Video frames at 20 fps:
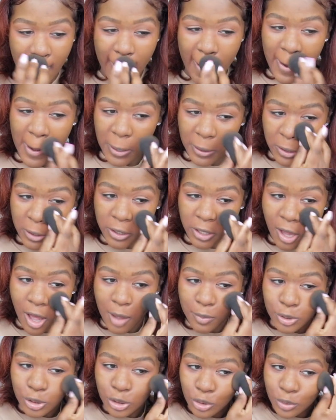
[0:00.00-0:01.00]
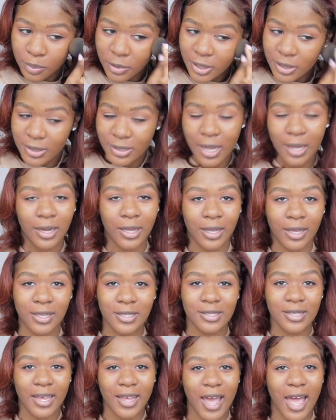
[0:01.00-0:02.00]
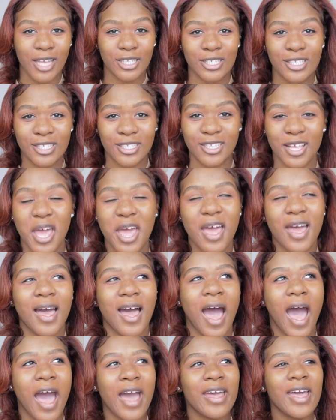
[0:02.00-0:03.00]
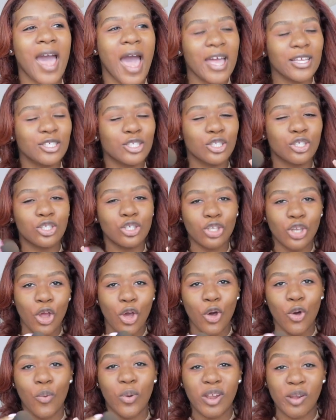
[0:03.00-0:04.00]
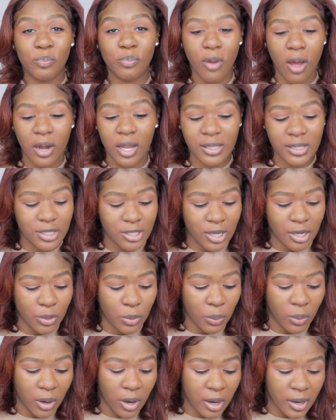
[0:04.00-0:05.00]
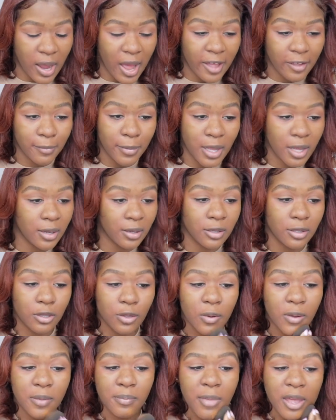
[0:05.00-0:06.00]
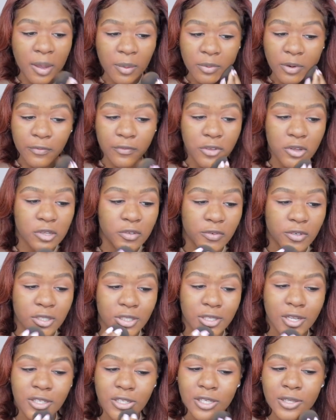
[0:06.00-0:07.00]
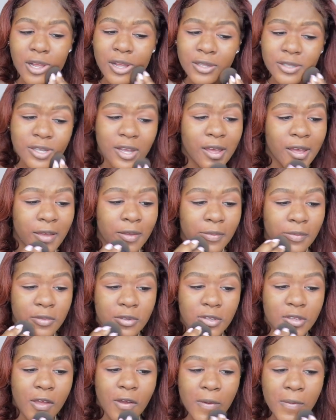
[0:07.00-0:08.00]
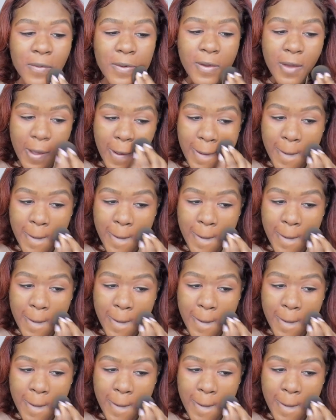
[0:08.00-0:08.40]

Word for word: I don't know, y'all, I'm super excited because like I just, I, I just know when a product is gonna work. I've been doing makeup reviews for such a long time, so